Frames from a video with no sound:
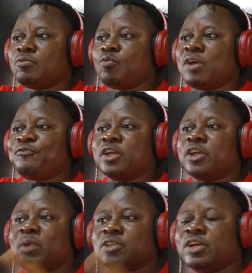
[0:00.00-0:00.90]
Watford
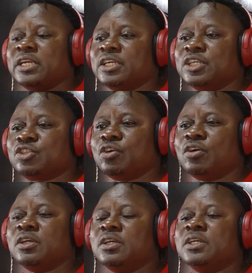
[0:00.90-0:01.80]
went on relegation.
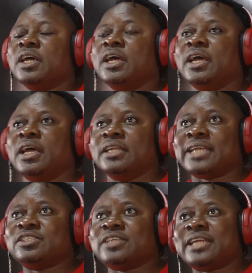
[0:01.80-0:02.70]

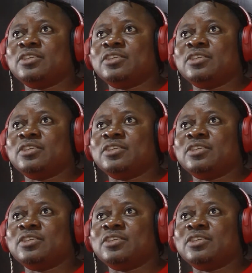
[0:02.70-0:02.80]
Nigeria